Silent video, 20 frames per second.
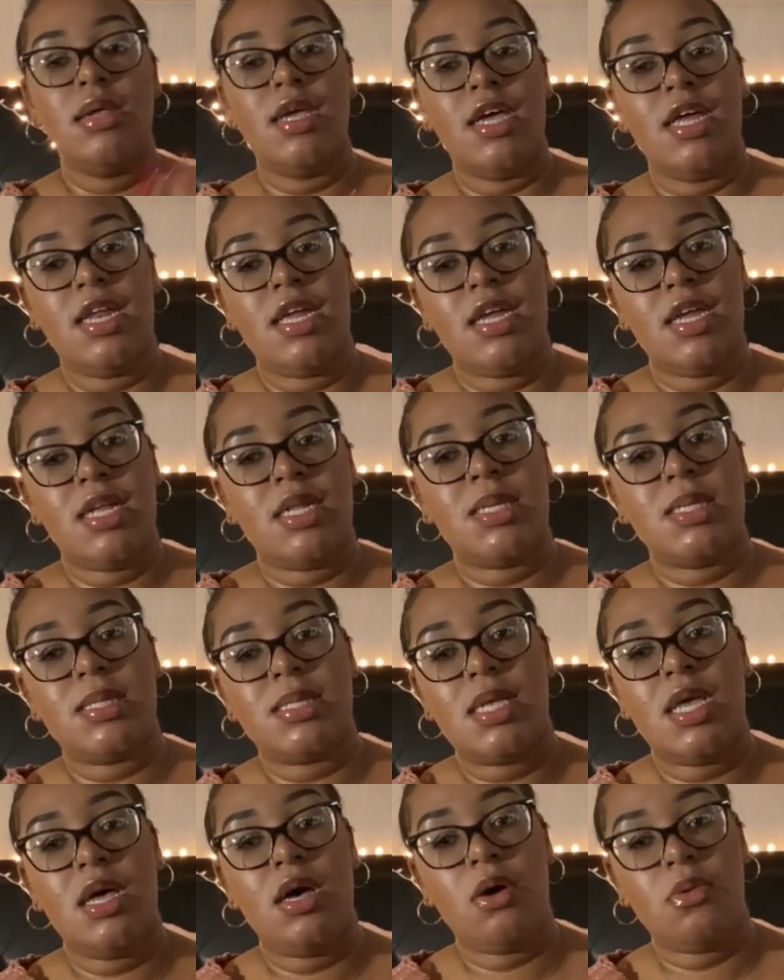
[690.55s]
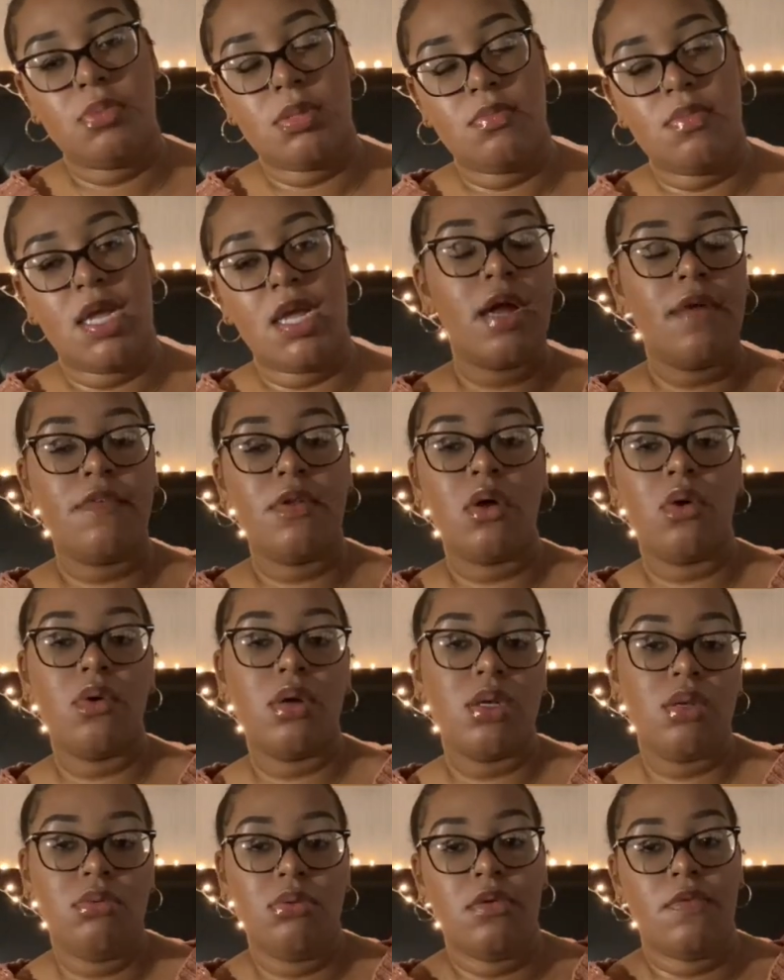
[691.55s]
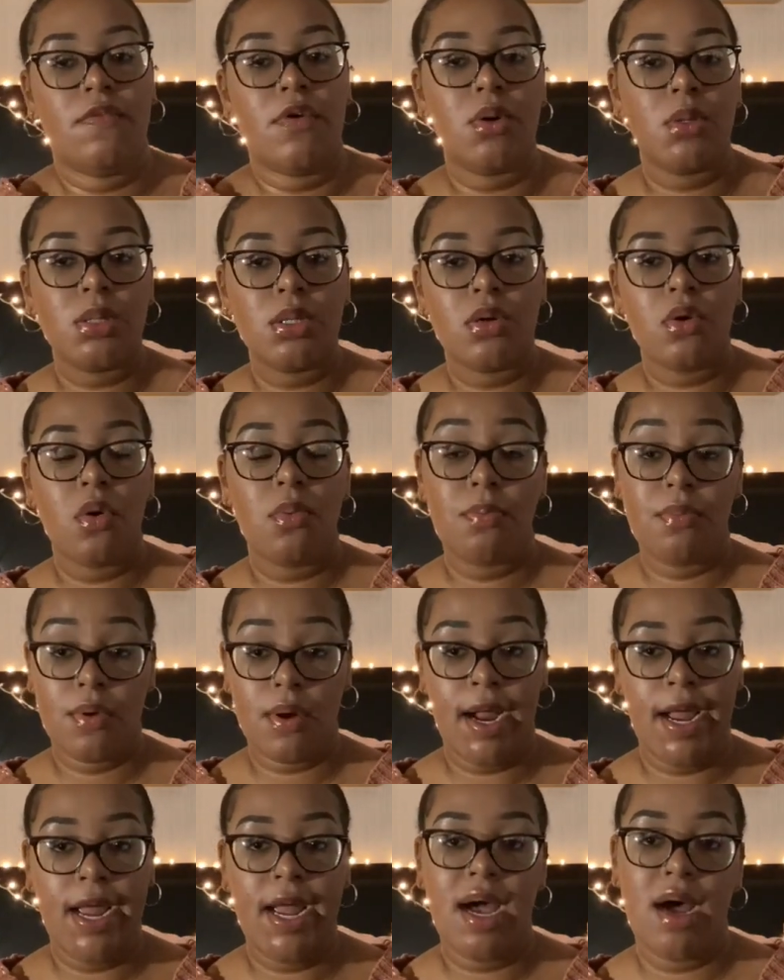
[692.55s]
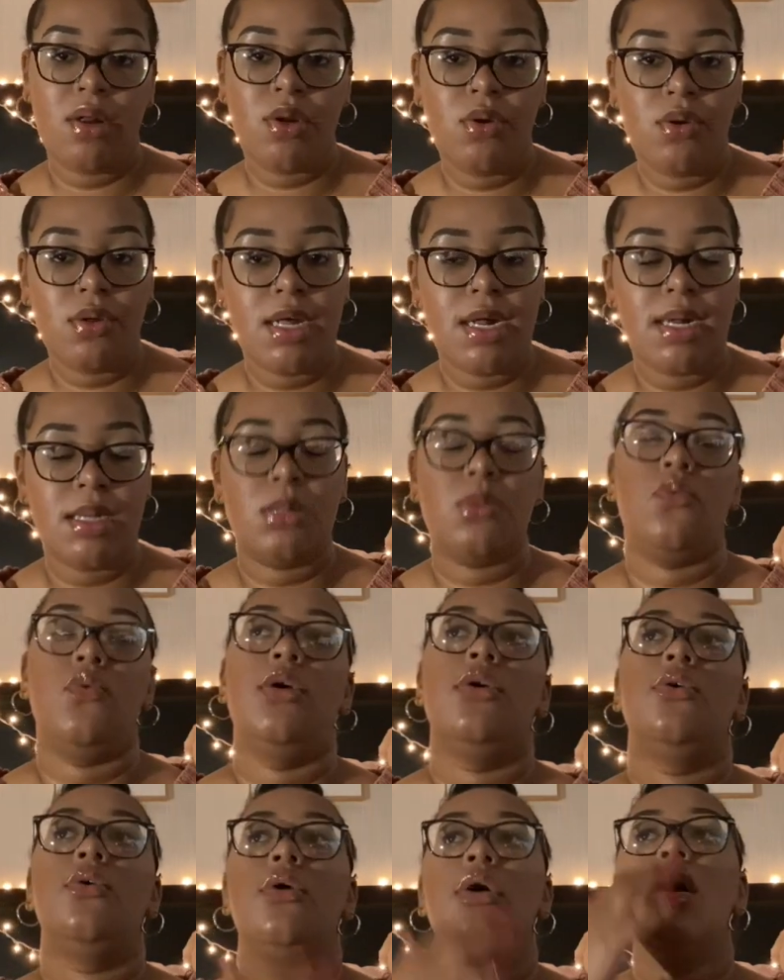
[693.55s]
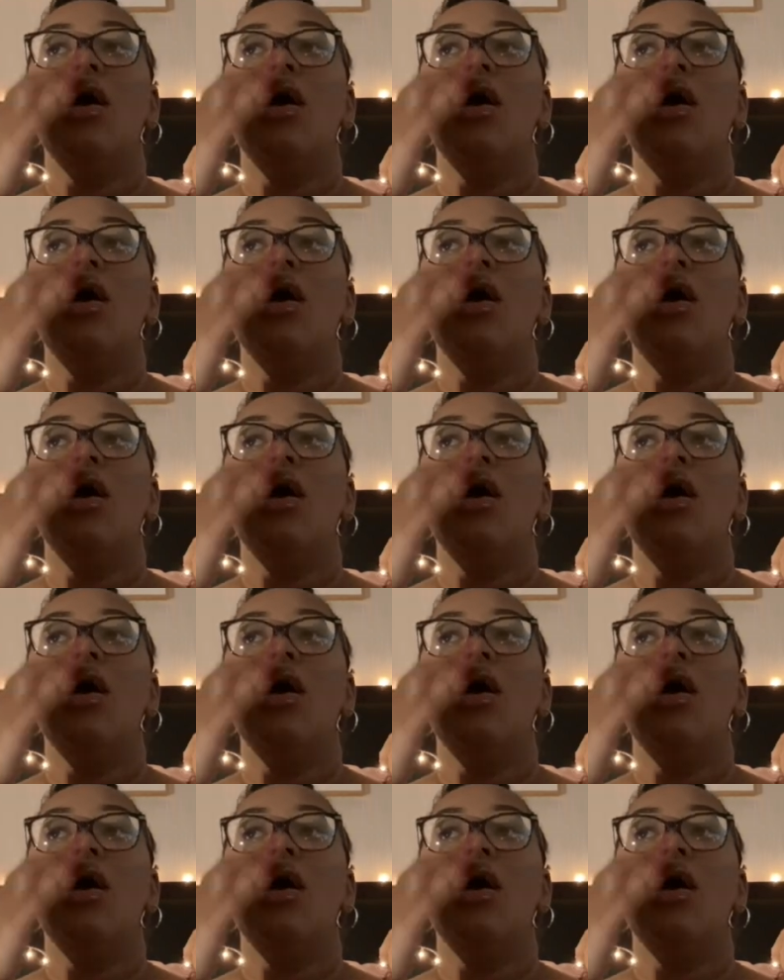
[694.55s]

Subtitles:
And it just helps me. If you don't want to do a devotional, pray. I do that as well.